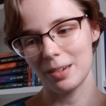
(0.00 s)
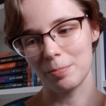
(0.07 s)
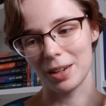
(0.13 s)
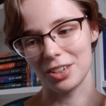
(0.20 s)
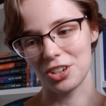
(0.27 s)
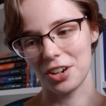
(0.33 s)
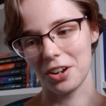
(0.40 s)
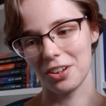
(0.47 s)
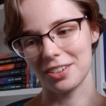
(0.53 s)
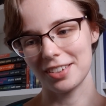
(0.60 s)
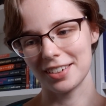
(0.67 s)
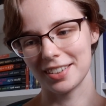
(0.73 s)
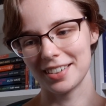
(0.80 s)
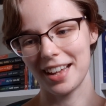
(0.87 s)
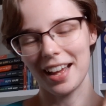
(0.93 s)
by Jane
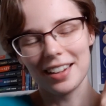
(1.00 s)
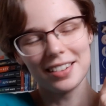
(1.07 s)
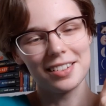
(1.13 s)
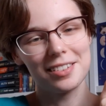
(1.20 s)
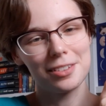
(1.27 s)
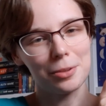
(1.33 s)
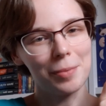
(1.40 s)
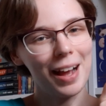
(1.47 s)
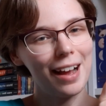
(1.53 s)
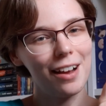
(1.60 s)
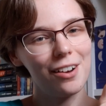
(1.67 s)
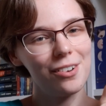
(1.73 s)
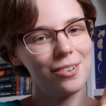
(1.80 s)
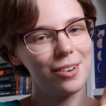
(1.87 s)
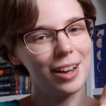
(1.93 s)
Austen, and
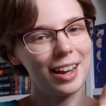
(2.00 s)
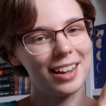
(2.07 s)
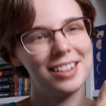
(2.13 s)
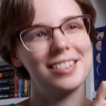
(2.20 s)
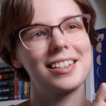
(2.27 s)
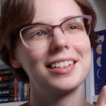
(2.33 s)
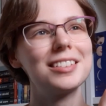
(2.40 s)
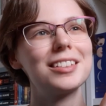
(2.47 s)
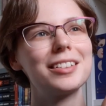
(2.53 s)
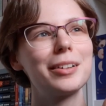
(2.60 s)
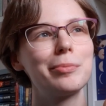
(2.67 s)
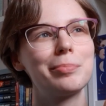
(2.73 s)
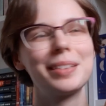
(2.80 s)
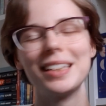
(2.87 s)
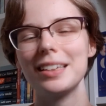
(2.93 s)
somehow has ended
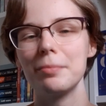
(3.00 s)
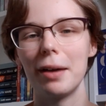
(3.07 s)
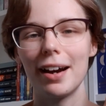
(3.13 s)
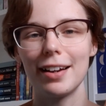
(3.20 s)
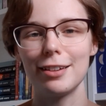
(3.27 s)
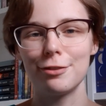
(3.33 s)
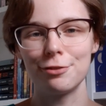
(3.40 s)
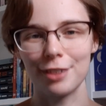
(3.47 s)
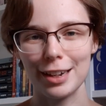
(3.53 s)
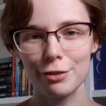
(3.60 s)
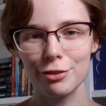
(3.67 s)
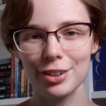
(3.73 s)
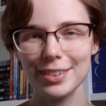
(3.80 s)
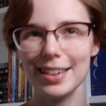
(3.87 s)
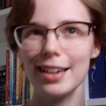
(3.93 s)
up being my favorite,